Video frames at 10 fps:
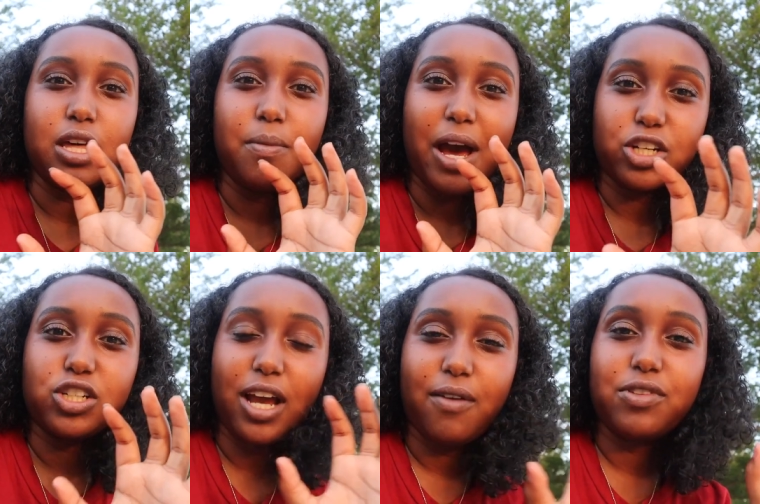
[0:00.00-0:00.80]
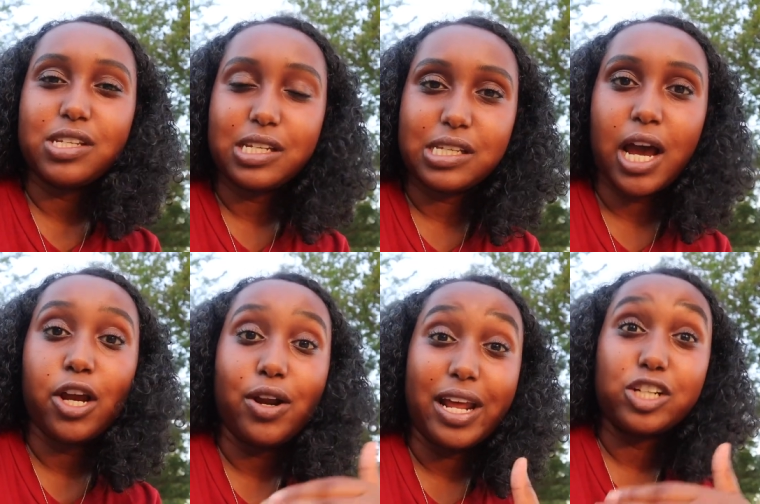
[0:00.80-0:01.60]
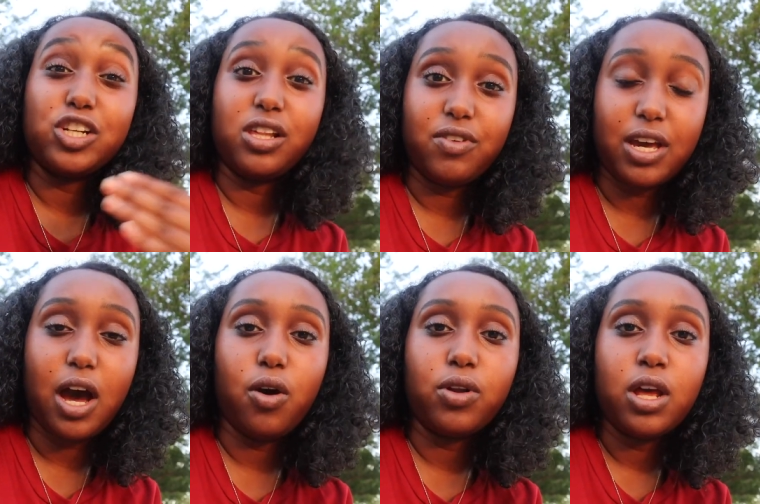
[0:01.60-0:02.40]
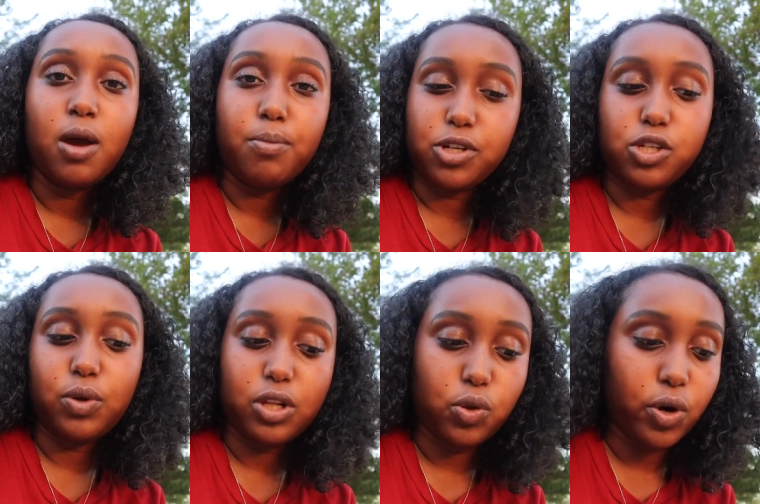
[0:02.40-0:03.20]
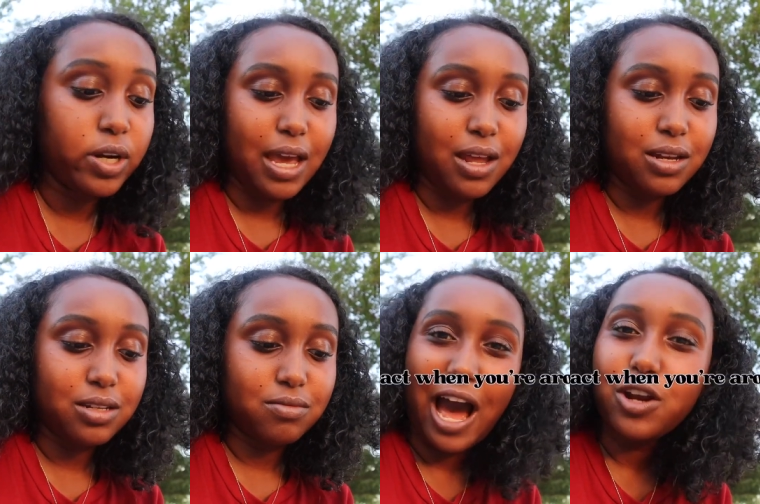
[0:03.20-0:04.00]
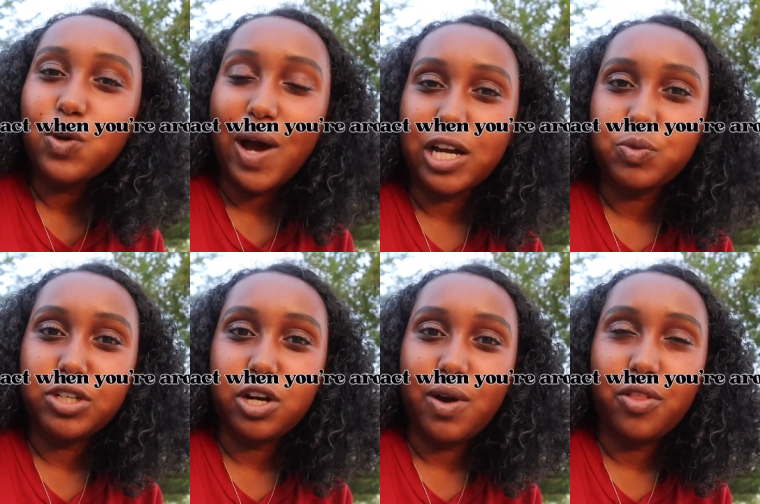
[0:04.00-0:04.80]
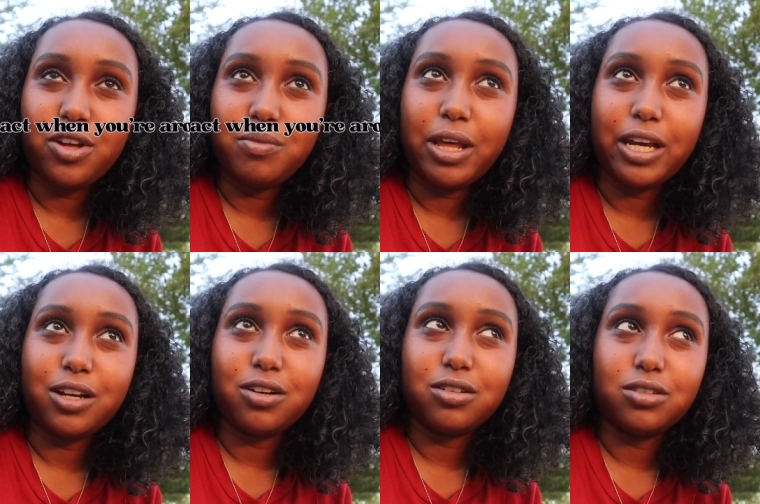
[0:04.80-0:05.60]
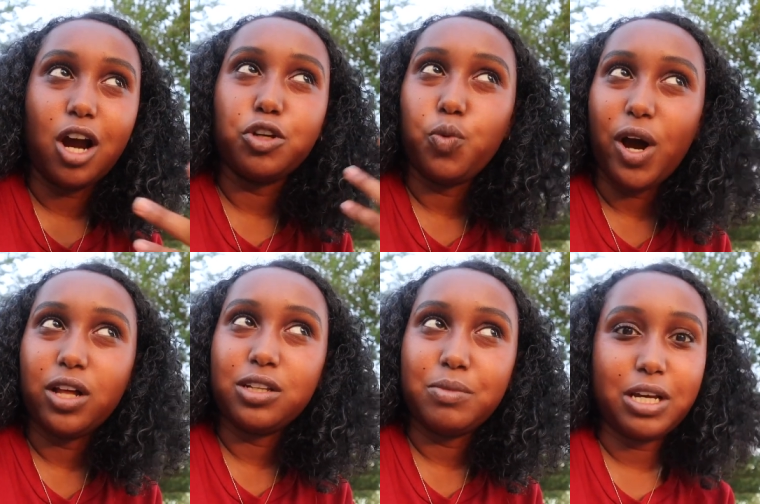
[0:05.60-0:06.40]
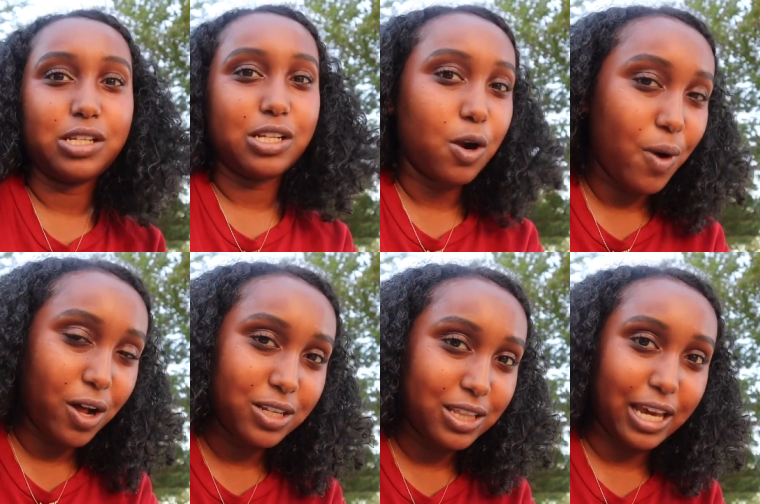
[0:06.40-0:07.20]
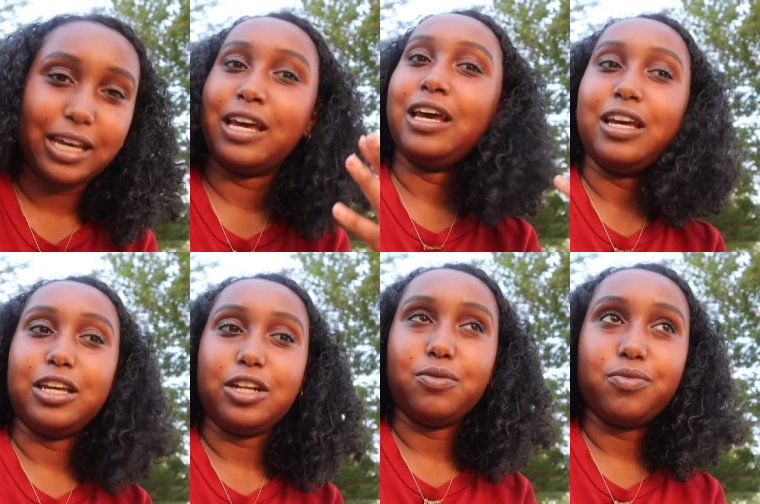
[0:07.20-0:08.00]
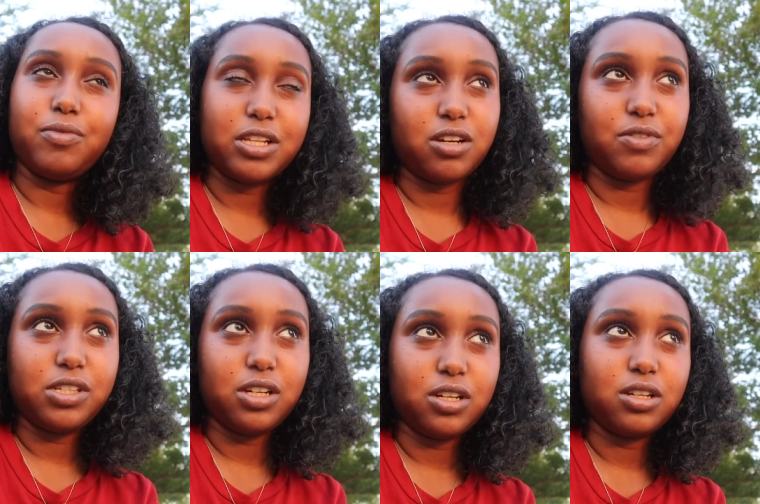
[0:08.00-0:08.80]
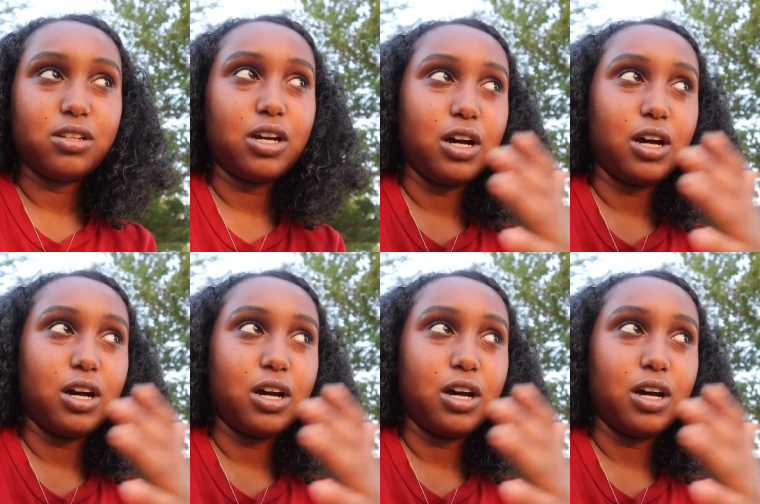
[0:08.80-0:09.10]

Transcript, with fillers: them actually have this desire and actually living out pursuing the lord and how do you act when you're around them like are you wild and because they're wild and like you know that's obviously a